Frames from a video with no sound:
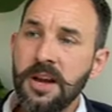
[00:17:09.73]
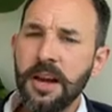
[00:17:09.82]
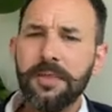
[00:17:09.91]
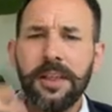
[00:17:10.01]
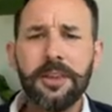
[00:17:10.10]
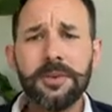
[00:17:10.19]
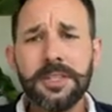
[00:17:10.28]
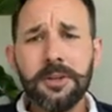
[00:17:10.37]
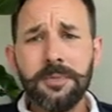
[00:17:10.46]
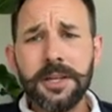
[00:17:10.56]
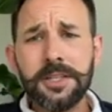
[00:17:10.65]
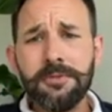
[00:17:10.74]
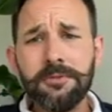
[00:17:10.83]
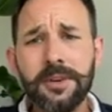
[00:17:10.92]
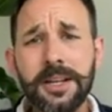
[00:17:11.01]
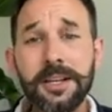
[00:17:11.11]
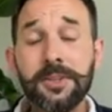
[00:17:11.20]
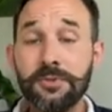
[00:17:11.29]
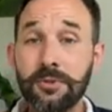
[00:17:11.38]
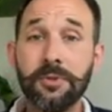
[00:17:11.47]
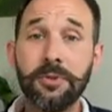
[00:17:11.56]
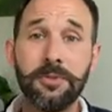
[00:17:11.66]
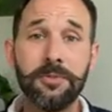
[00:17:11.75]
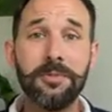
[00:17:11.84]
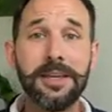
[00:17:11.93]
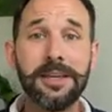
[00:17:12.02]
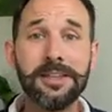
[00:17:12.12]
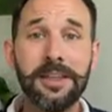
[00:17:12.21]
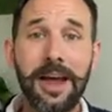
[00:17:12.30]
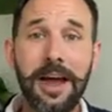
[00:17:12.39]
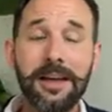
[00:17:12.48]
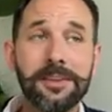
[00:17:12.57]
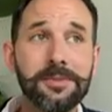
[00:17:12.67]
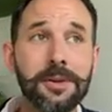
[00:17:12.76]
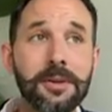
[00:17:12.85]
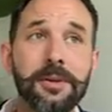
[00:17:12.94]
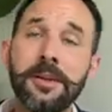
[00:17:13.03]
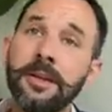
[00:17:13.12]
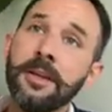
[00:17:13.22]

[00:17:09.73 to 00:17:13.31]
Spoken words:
And I think there are still bits that really draw me to that as well.